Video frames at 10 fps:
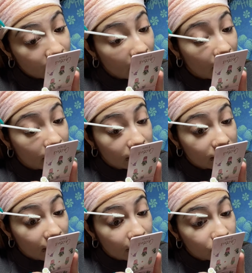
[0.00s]
and it
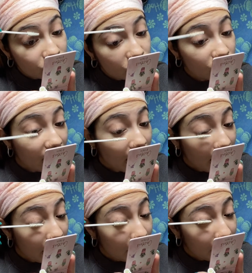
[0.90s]
says to
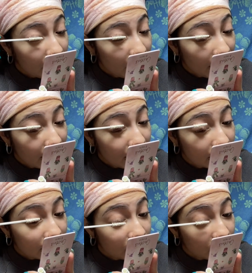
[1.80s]
apply a
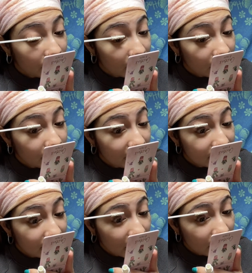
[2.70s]
little bit of
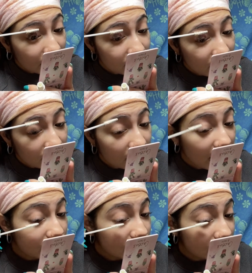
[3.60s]
mascara to the
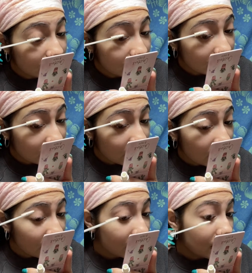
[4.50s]
lashes.
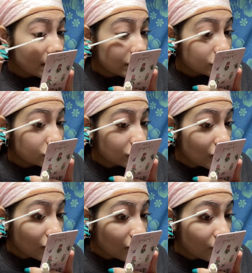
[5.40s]

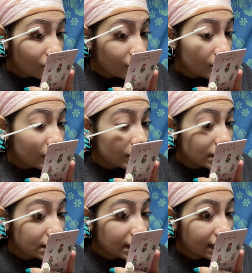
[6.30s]
So
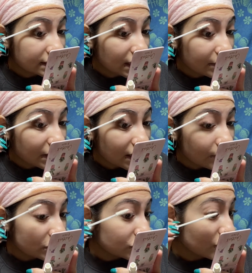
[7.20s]
the next time that I
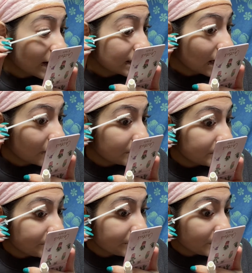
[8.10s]
went to try it out,
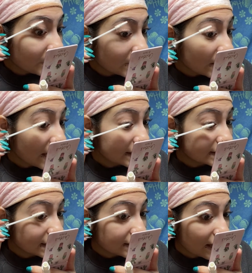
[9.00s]
I
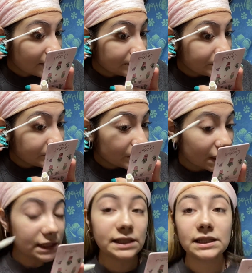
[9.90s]
did that.
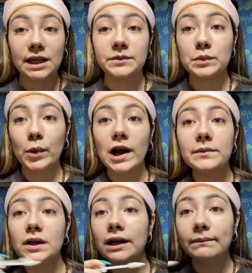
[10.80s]
Skipped
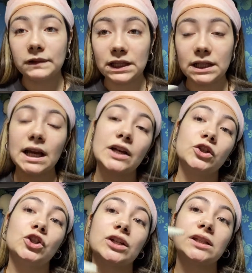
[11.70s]
primer completely, and
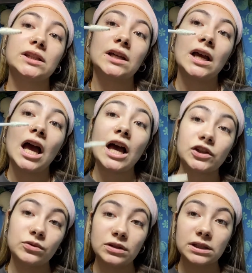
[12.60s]
just as
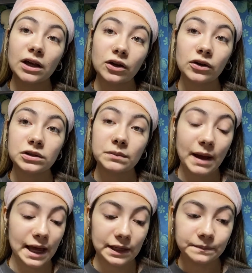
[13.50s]
soon as I curled
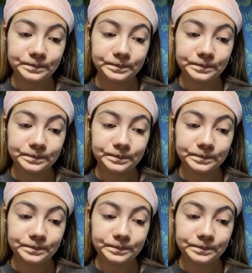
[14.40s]
my